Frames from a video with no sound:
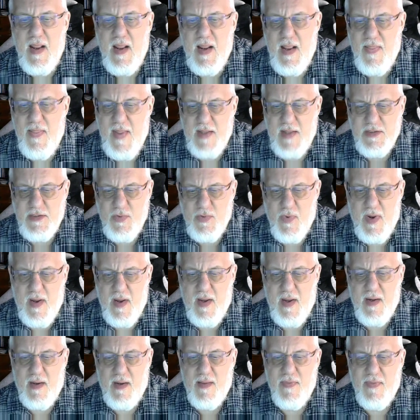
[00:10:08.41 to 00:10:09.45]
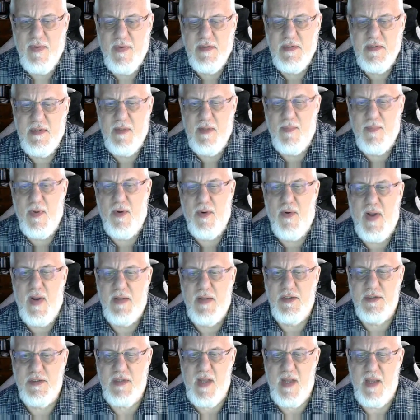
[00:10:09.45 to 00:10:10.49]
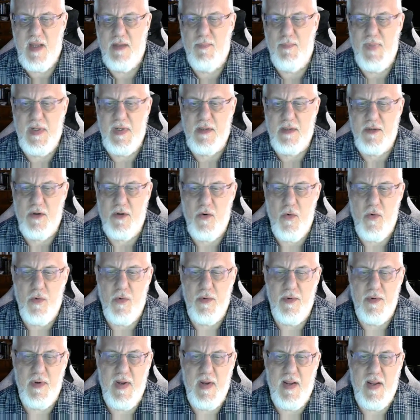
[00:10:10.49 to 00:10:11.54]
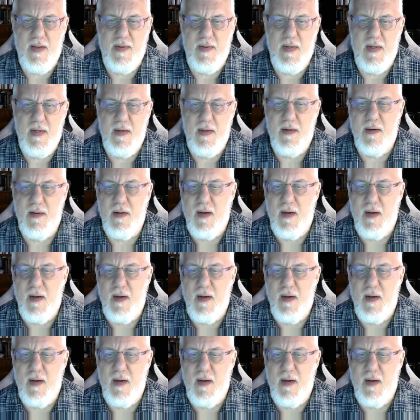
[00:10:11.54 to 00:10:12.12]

And that's why on this demo, I just kind of picked a corner down here.